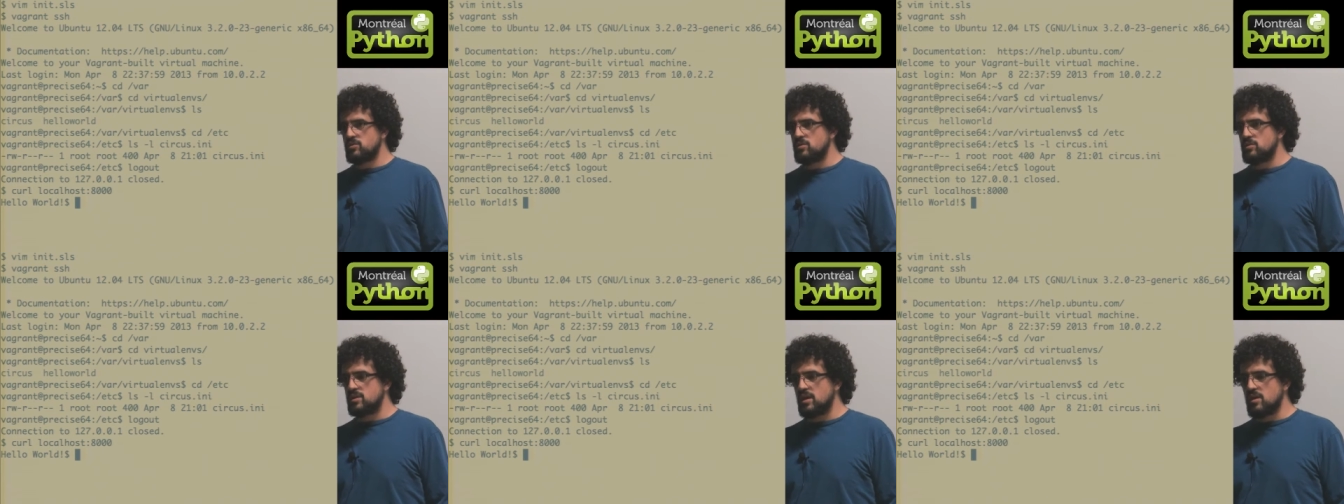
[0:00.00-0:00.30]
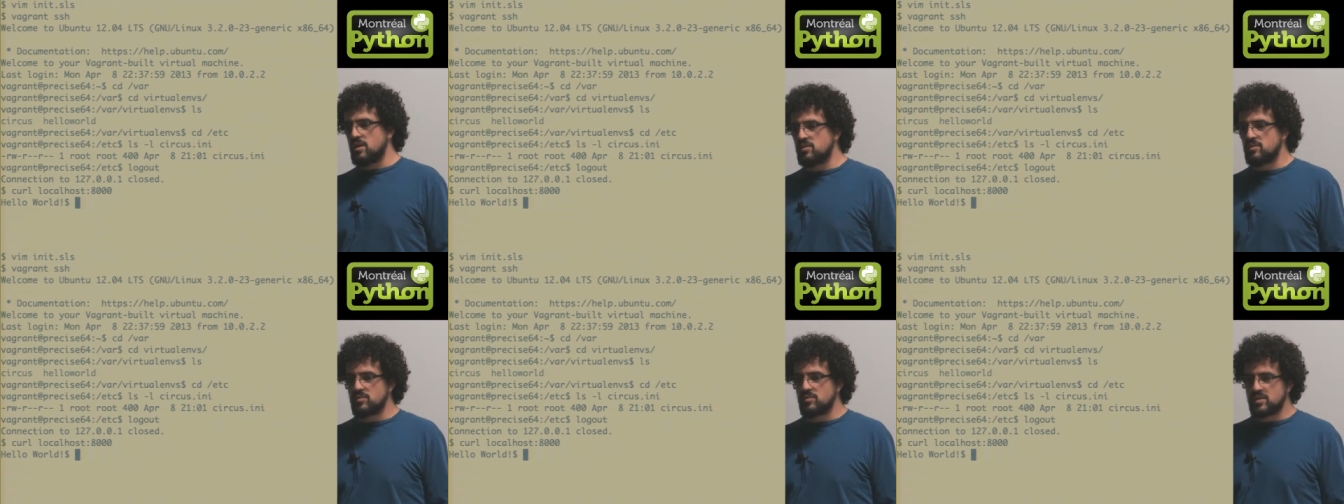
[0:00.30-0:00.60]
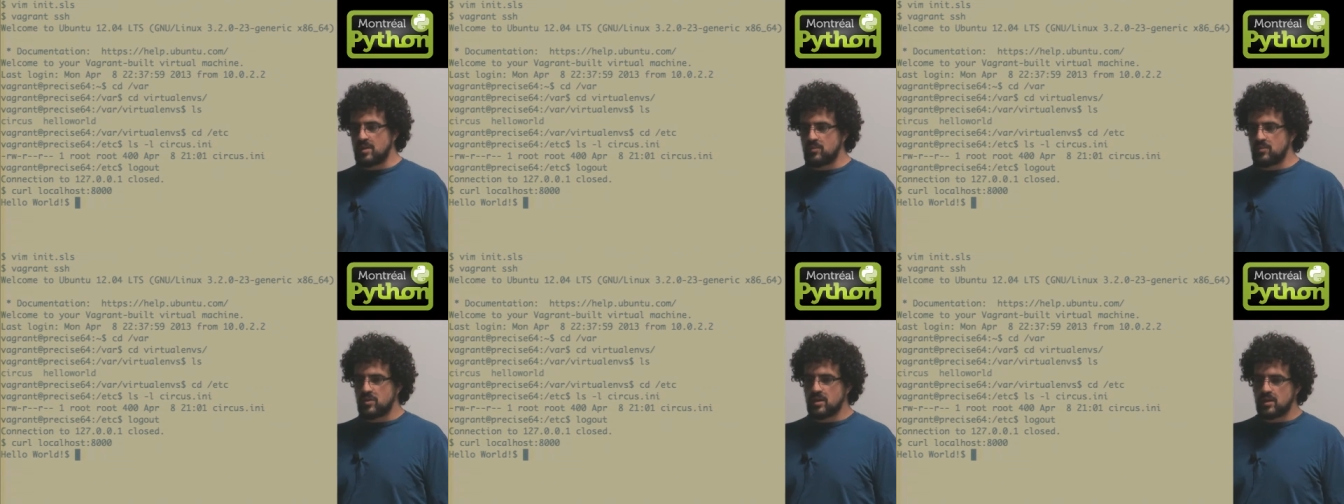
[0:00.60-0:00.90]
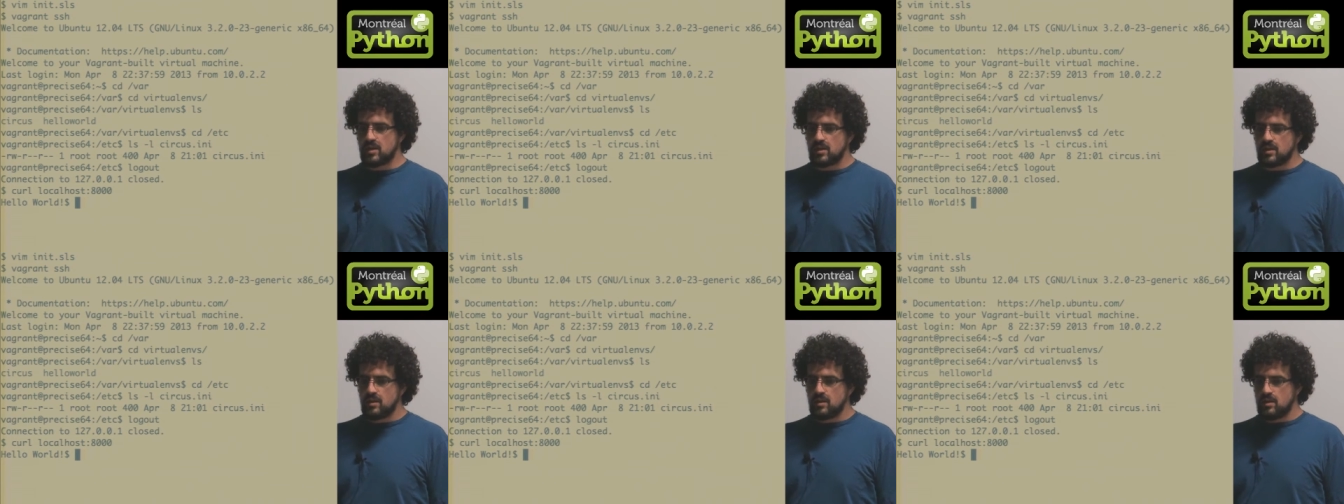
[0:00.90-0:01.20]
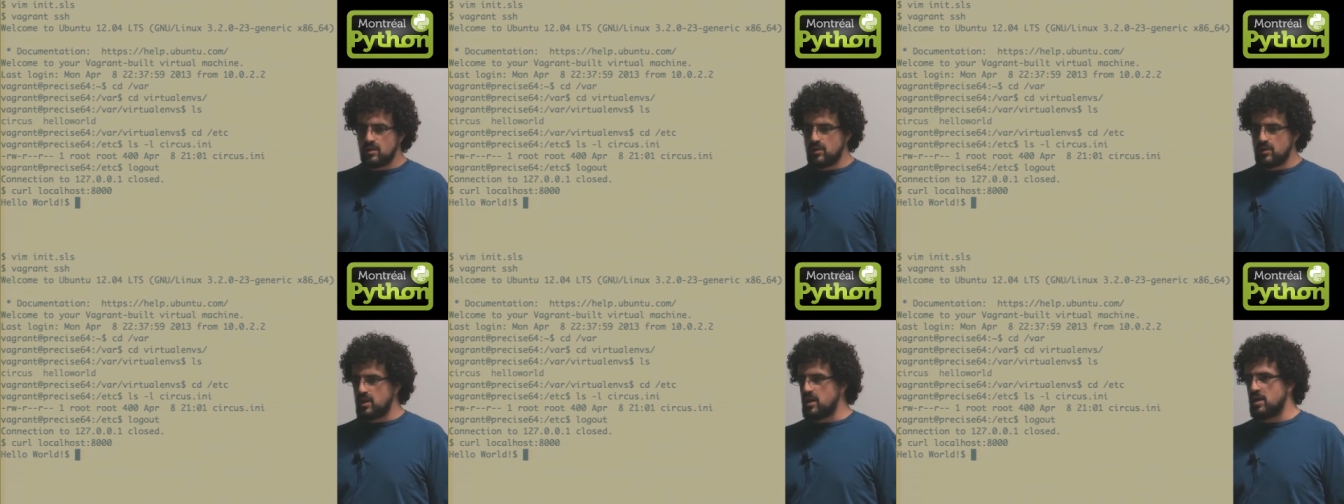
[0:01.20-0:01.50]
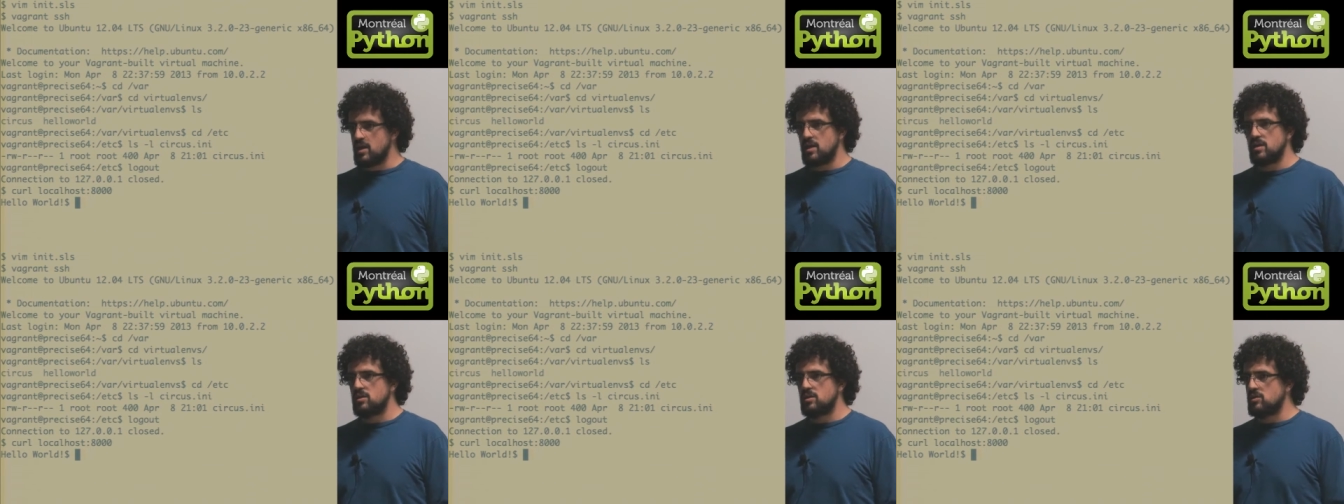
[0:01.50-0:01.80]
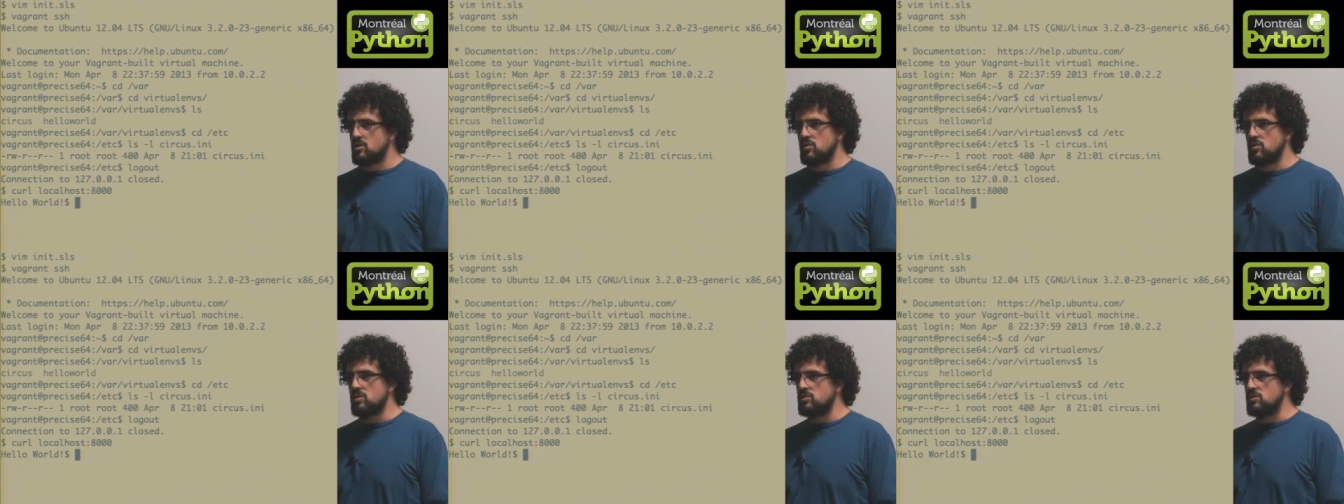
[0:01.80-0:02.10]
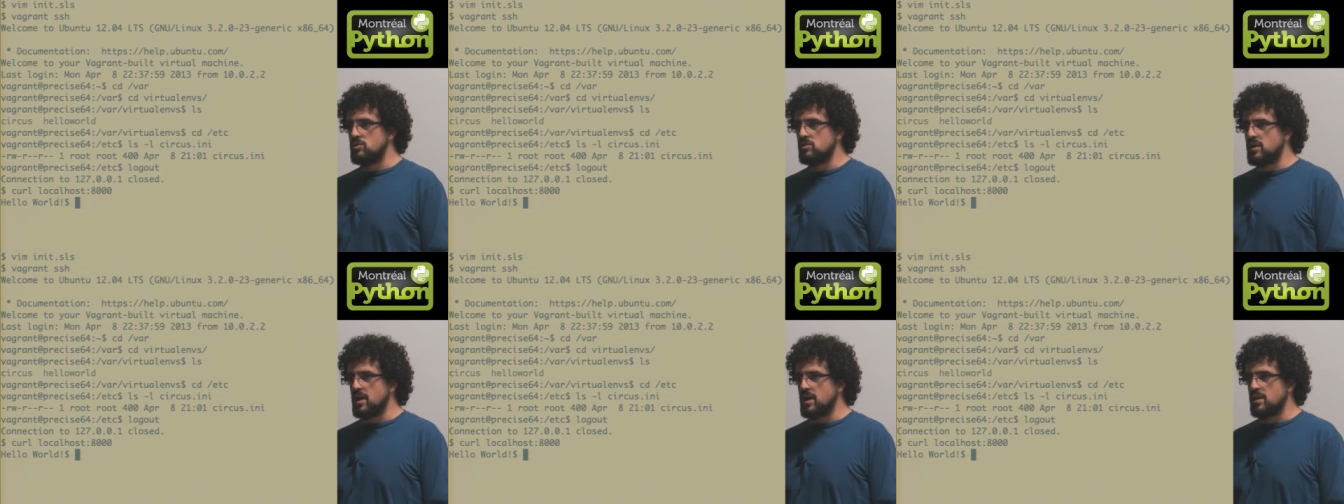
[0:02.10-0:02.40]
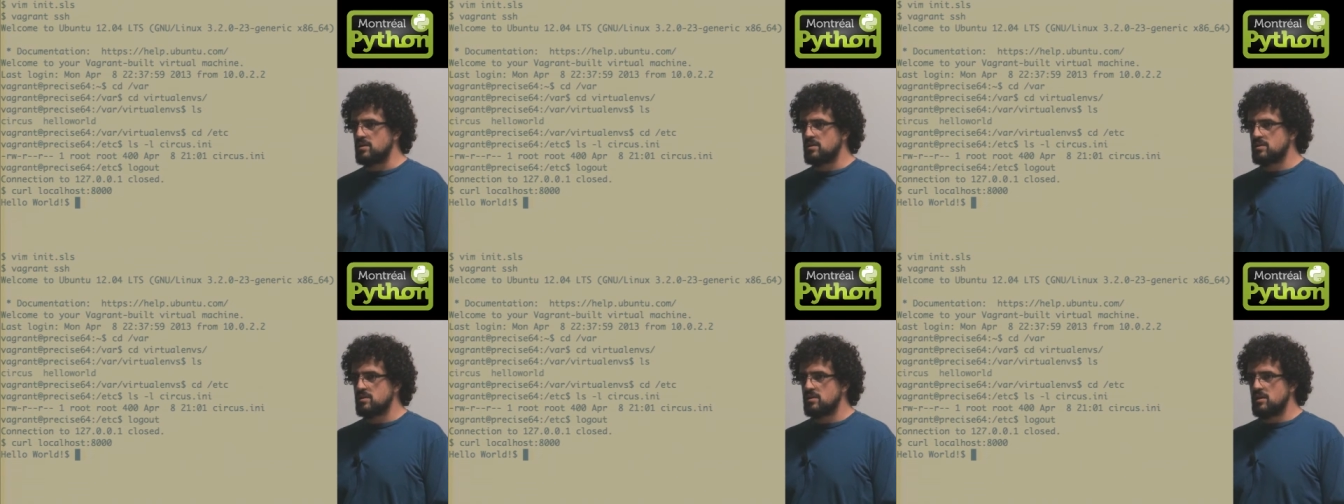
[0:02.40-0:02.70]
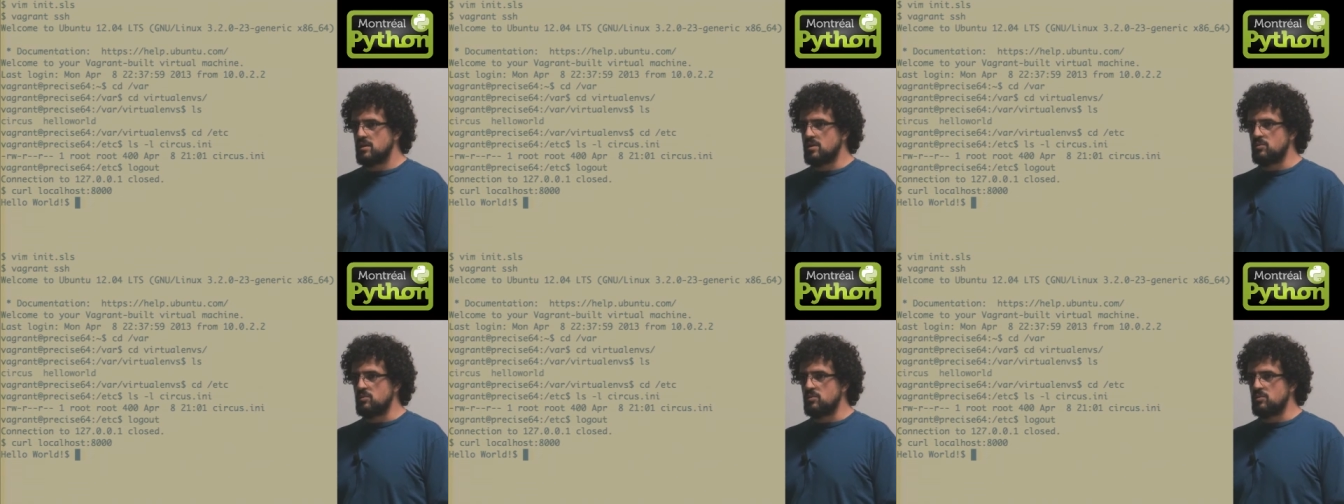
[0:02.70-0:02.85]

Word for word: tells them something, they go and do that.